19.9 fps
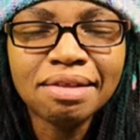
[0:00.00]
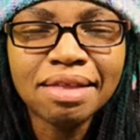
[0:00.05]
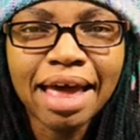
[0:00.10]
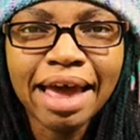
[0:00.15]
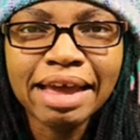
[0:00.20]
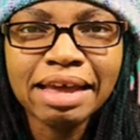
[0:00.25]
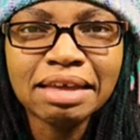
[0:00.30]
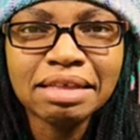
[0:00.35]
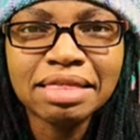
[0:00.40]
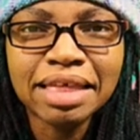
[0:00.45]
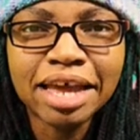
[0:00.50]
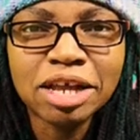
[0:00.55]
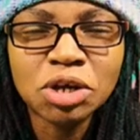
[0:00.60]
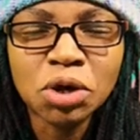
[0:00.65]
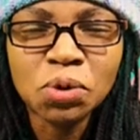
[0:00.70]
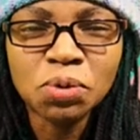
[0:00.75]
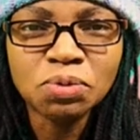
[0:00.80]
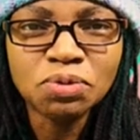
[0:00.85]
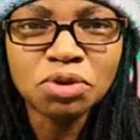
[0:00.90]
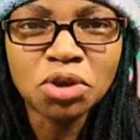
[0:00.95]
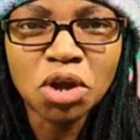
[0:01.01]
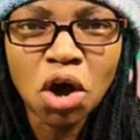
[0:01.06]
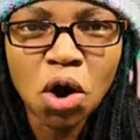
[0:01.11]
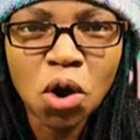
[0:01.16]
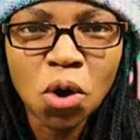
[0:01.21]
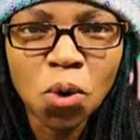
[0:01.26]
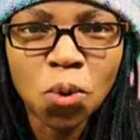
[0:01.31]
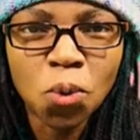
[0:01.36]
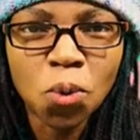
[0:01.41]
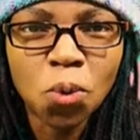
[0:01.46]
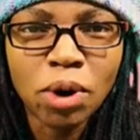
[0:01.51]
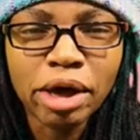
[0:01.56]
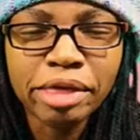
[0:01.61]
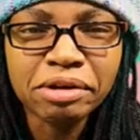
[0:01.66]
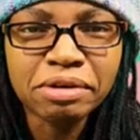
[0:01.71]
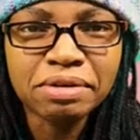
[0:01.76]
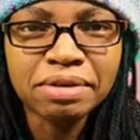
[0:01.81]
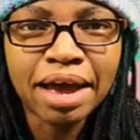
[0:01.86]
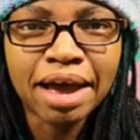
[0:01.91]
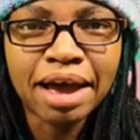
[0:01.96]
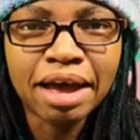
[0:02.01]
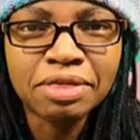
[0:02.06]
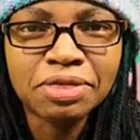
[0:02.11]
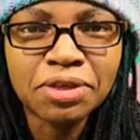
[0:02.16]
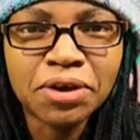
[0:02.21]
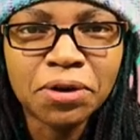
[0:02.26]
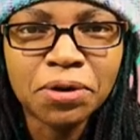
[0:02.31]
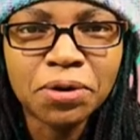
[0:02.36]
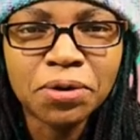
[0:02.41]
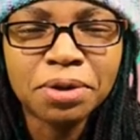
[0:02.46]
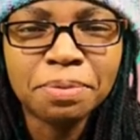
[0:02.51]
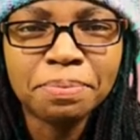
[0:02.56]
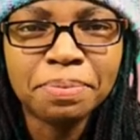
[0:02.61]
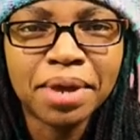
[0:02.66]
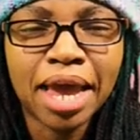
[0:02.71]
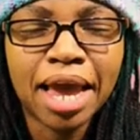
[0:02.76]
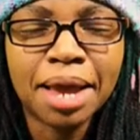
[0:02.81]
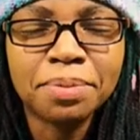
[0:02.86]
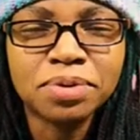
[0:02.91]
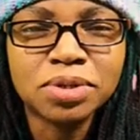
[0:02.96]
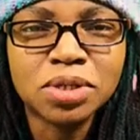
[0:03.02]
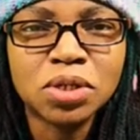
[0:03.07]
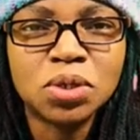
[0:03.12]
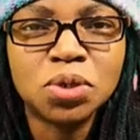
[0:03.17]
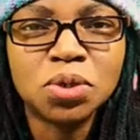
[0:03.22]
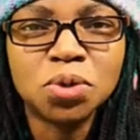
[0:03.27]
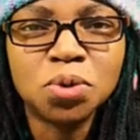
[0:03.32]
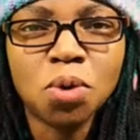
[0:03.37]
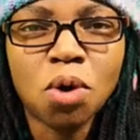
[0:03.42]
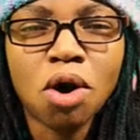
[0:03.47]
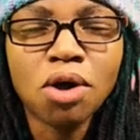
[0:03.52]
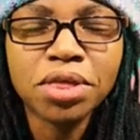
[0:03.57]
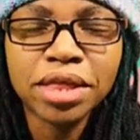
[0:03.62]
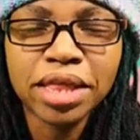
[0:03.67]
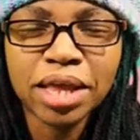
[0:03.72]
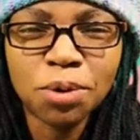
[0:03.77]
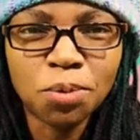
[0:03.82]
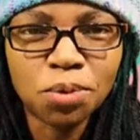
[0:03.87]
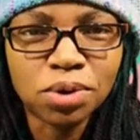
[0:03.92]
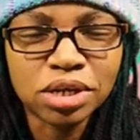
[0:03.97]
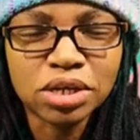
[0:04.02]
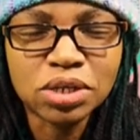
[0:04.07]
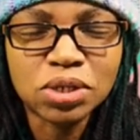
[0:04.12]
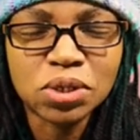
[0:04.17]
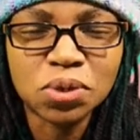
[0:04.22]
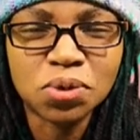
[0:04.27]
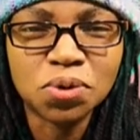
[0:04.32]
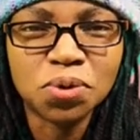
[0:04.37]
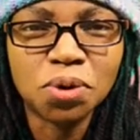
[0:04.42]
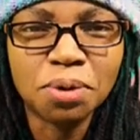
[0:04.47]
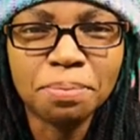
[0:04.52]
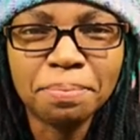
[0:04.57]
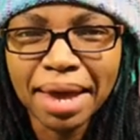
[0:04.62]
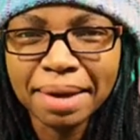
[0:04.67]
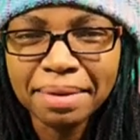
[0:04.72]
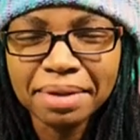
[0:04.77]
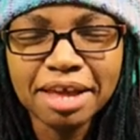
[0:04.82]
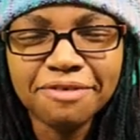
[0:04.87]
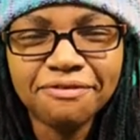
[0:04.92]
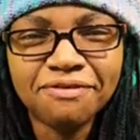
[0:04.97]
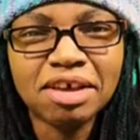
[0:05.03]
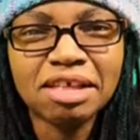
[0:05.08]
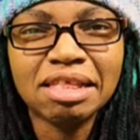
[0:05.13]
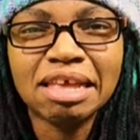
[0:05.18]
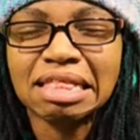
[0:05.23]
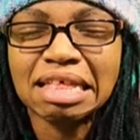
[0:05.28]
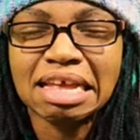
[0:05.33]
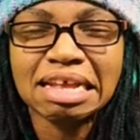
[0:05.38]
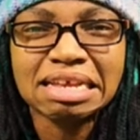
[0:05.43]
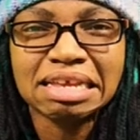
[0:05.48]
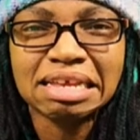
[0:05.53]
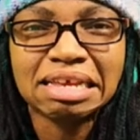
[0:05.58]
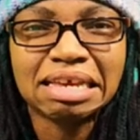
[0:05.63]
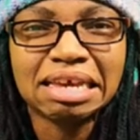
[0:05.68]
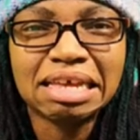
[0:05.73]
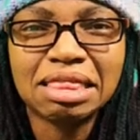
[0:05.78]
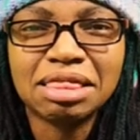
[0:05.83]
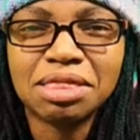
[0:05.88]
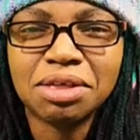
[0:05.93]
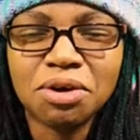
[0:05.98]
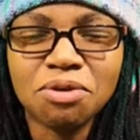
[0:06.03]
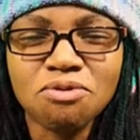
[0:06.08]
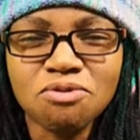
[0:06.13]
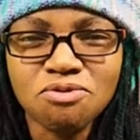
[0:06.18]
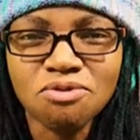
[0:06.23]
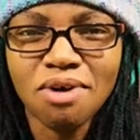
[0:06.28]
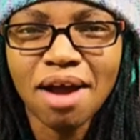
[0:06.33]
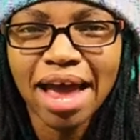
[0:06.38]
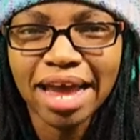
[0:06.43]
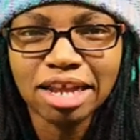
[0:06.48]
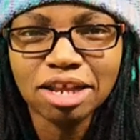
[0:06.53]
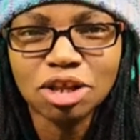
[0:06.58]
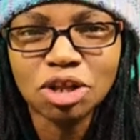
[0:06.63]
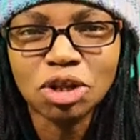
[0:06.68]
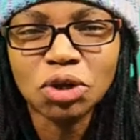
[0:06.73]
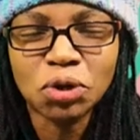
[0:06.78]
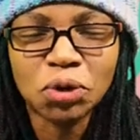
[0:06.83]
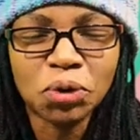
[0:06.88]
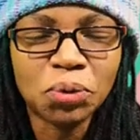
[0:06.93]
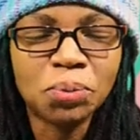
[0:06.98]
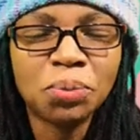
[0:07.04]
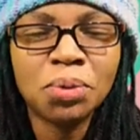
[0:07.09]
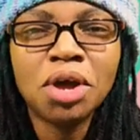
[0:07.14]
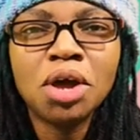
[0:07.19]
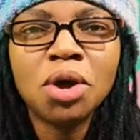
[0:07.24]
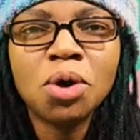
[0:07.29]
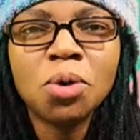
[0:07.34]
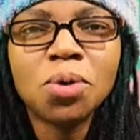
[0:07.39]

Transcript: like they don't know whether or not they're going to be able to do all that they want to do, or maybe they feel like they didn't get the right loom.